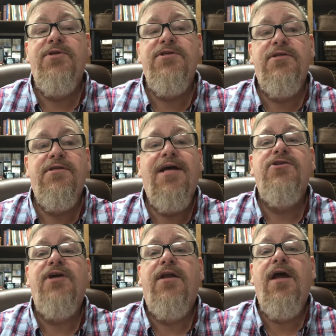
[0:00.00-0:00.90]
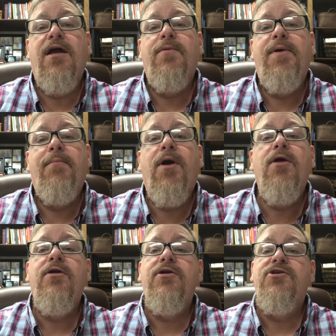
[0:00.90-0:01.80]
which is thou shalt not commit
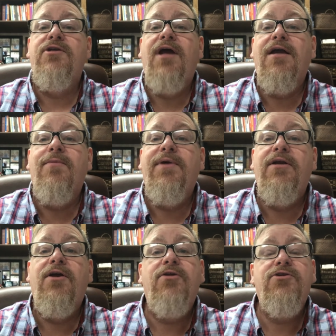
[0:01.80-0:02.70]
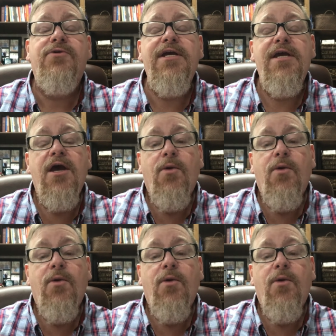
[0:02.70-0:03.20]
murder, you should not commit adultery.